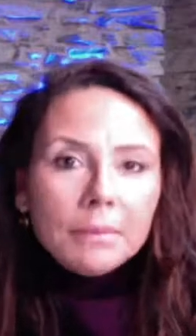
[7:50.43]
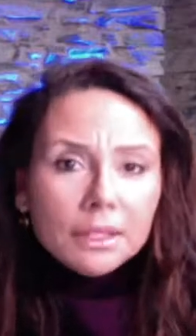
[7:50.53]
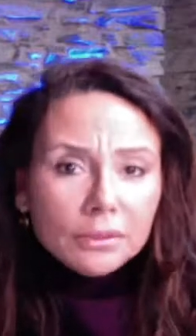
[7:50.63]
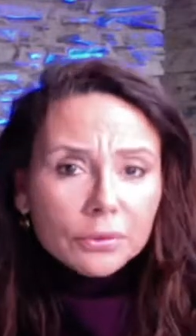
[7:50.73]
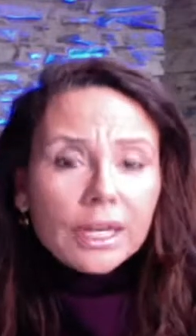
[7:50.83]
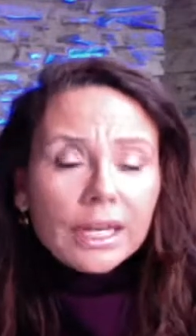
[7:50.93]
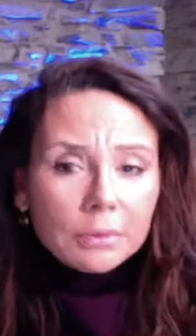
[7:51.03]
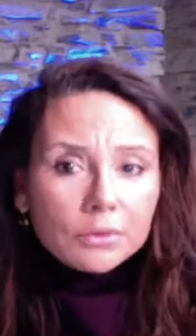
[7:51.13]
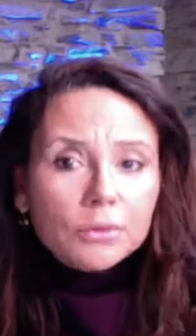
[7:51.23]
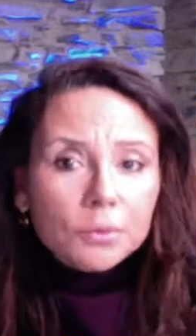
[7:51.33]
but if we're
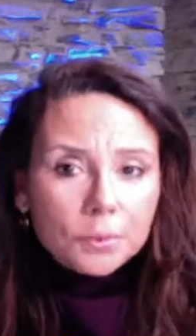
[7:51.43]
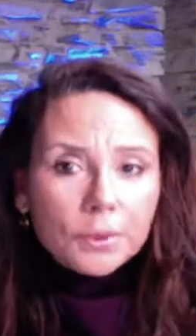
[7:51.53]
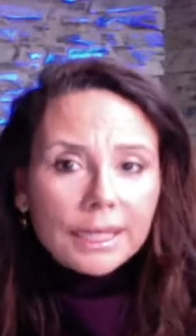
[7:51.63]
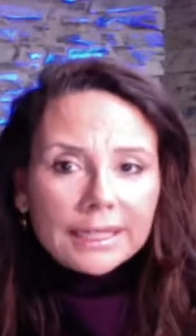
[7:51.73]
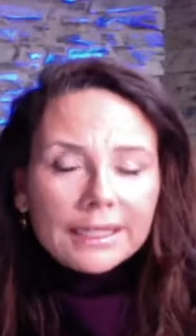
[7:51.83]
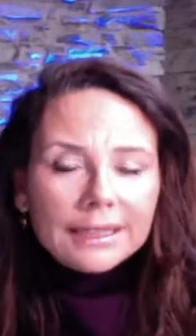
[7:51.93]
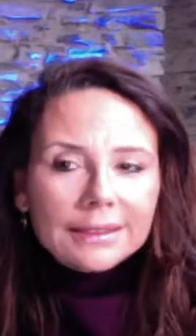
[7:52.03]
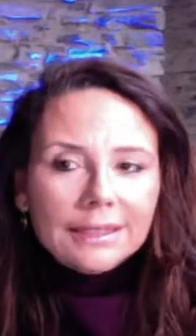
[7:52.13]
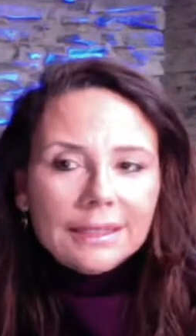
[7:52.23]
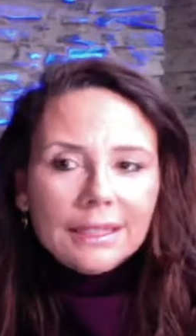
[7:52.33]
able to break it,
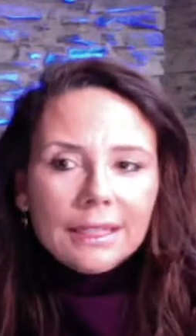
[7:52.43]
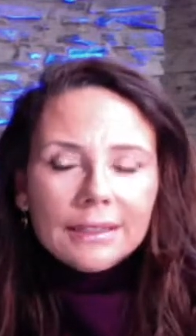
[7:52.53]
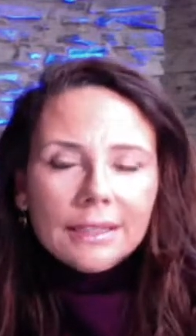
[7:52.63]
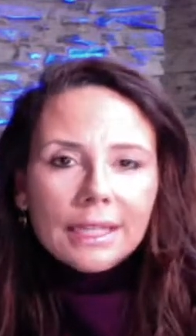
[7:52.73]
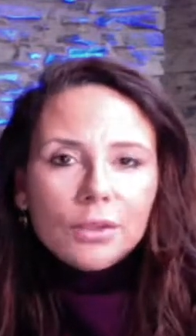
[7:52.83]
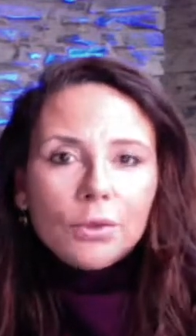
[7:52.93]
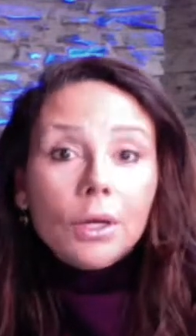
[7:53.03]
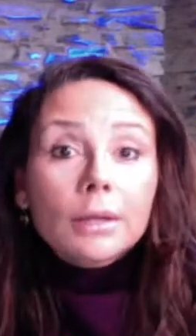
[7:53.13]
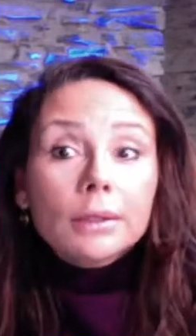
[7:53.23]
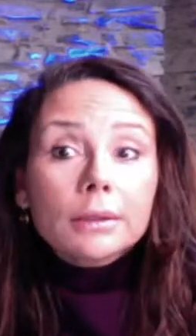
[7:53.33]
then you
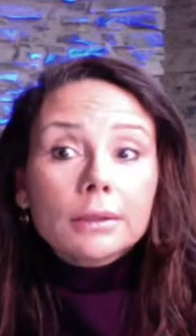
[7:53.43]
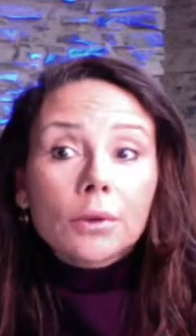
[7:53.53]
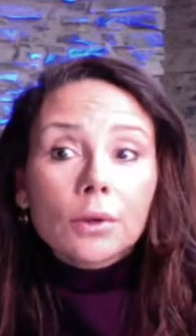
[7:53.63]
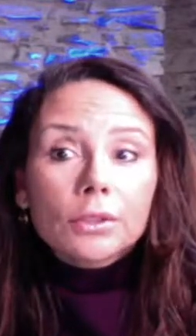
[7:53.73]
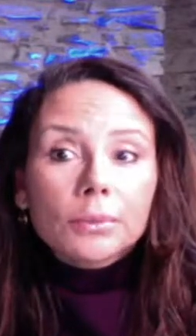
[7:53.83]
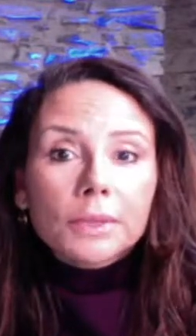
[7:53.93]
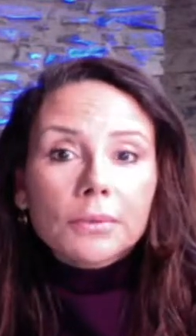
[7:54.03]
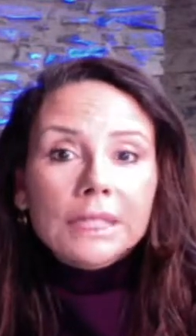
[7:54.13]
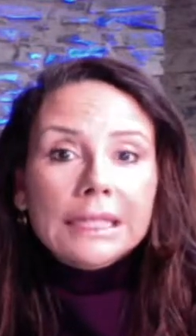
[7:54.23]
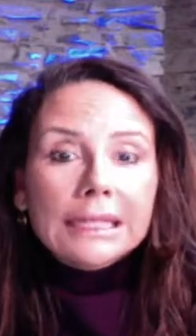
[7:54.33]
are going to be
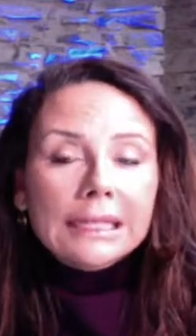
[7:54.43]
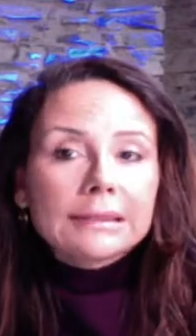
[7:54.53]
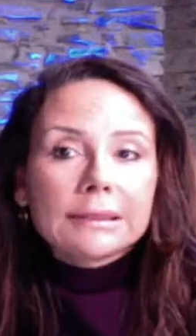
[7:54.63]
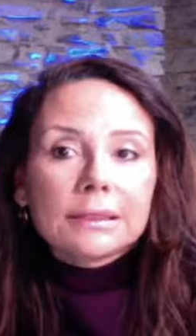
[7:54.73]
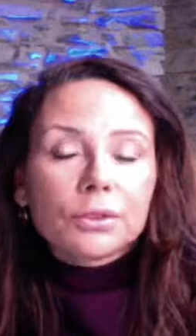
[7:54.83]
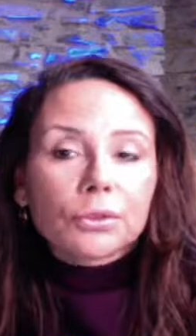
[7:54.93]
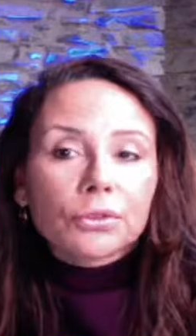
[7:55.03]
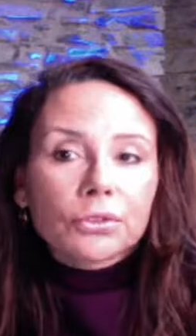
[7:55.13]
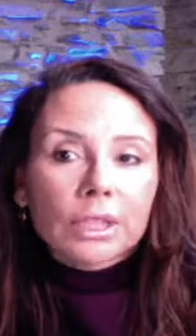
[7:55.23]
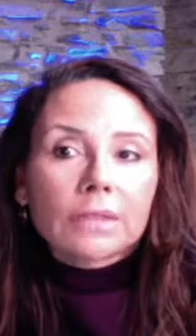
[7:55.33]
releasing
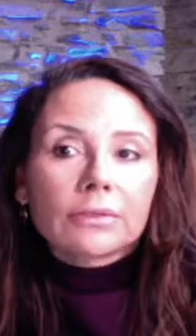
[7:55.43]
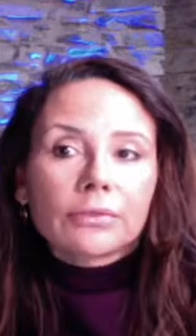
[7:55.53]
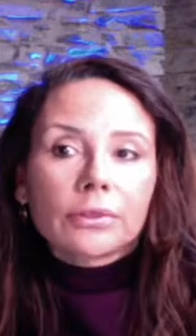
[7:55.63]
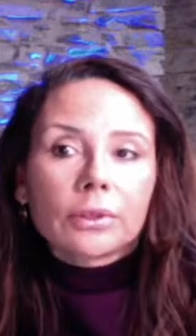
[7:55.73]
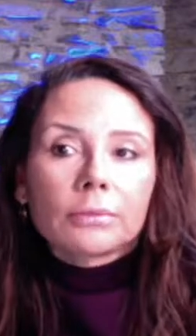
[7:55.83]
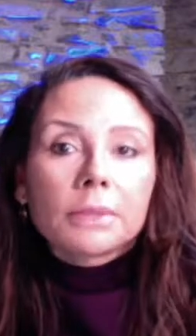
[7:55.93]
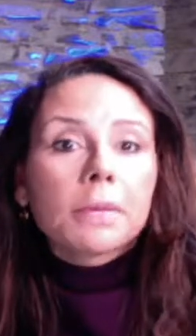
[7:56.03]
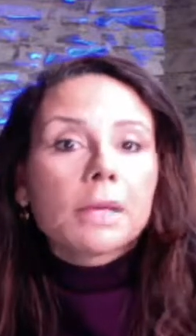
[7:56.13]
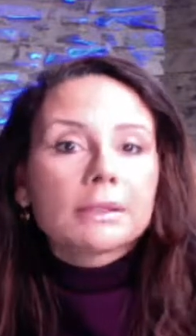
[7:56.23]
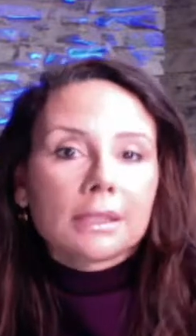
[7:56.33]
yourself from the
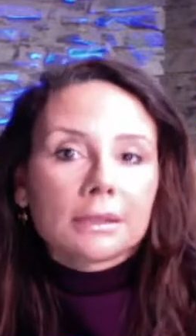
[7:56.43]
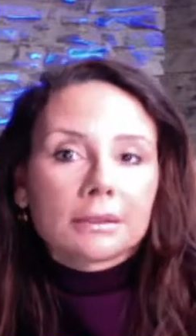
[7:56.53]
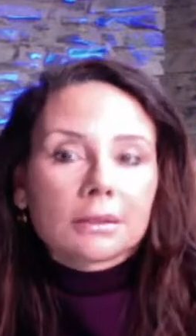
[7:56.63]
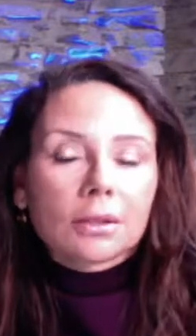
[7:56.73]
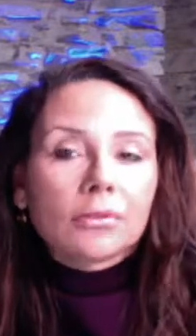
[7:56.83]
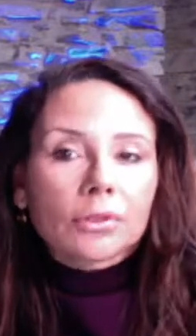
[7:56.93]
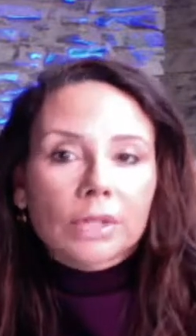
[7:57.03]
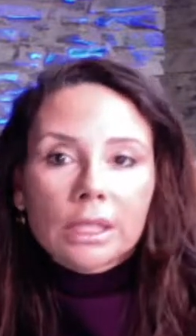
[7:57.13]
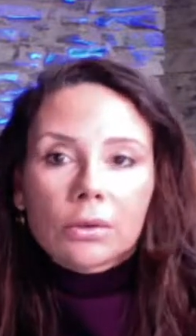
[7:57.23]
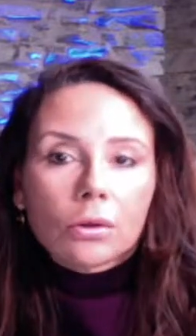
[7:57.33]
bondage of your
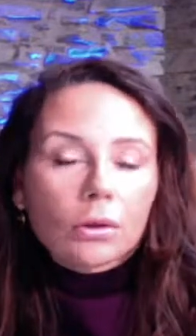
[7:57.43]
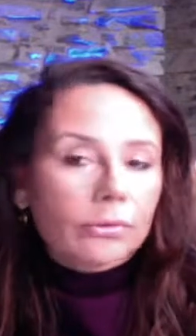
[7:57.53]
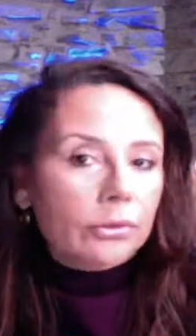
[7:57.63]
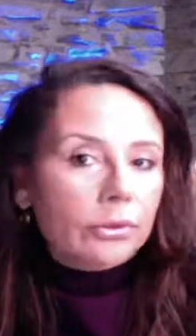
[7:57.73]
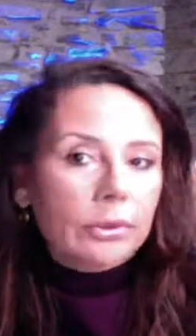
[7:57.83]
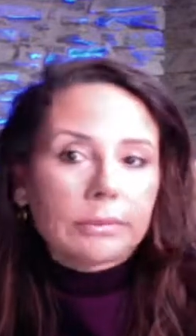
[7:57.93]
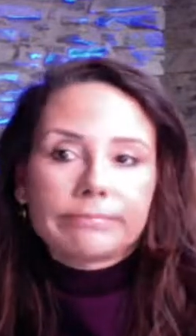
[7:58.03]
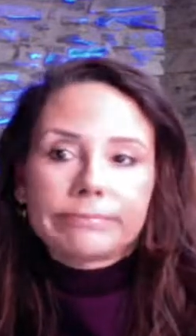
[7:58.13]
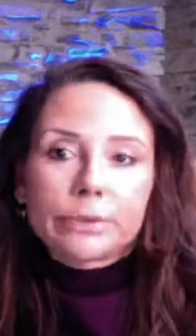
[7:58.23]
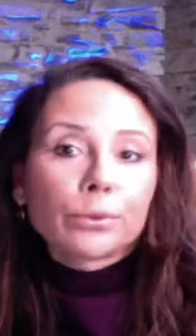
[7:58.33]
ego, of your
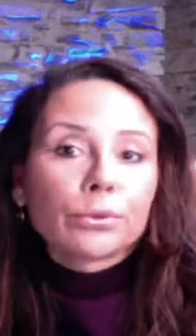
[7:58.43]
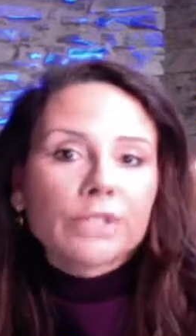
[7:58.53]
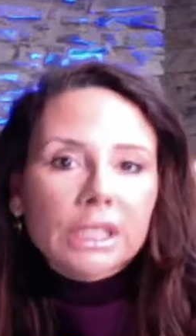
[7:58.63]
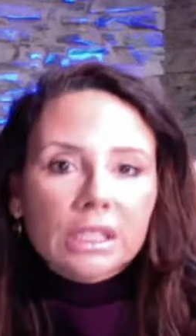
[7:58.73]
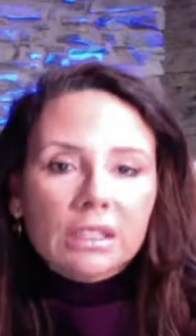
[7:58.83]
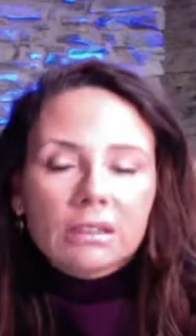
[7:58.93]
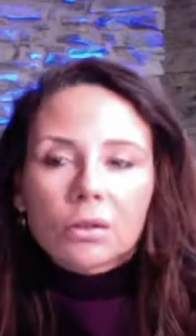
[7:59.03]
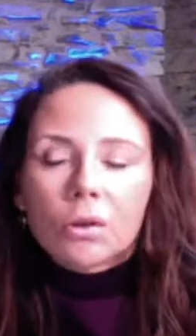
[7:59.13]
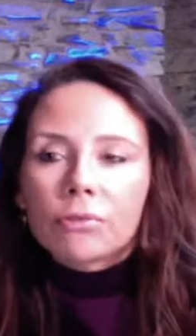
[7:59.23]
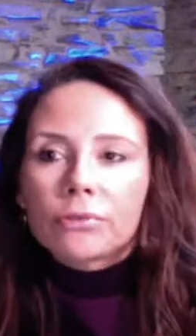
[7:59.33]

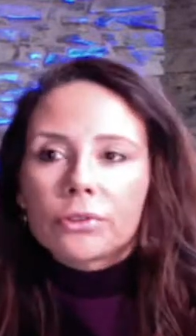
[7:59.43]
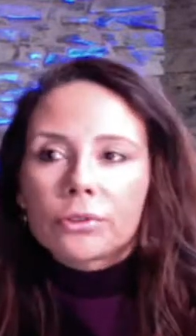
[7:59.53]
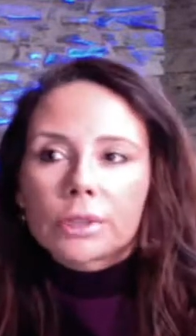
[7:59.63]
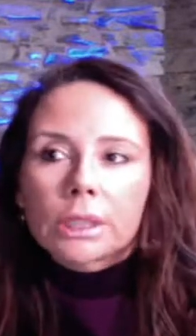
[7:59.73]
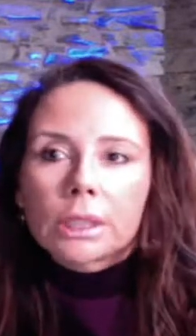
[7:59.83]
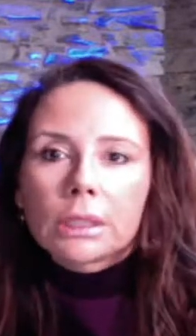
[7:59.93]
routine, of your